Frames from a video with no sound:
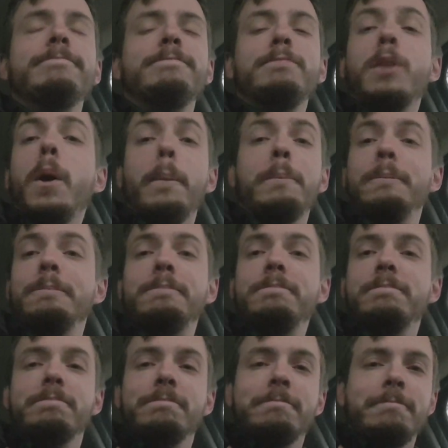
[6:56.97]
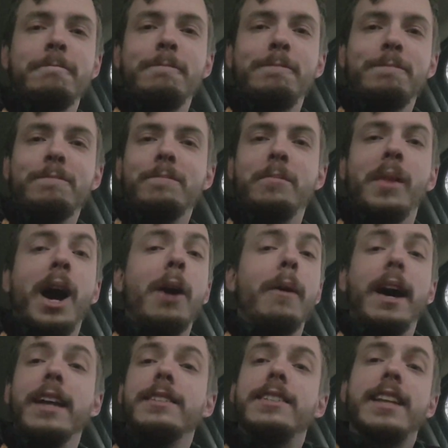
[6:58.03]
No. No,
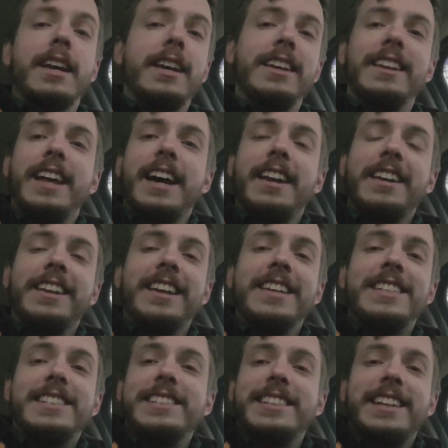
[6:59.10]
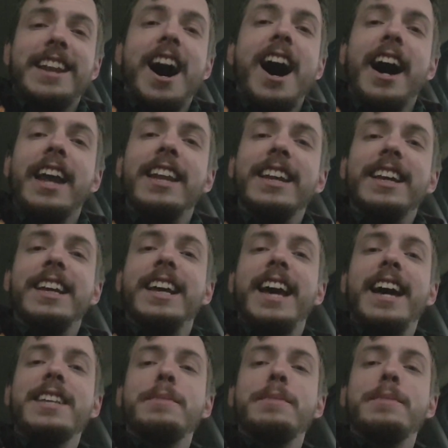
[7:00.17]
I say that it's not. As